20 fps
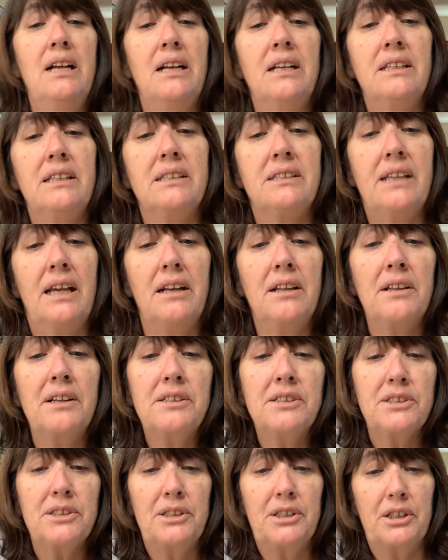The
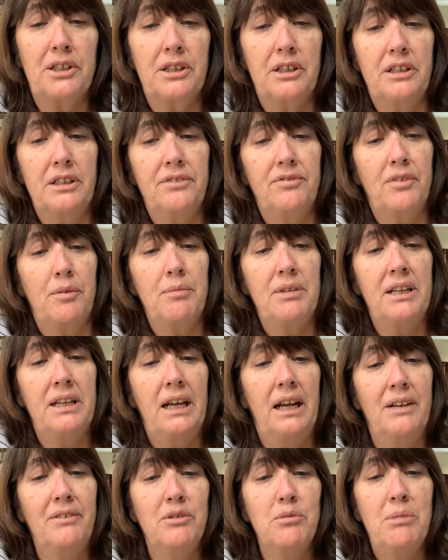settlers learned from the Native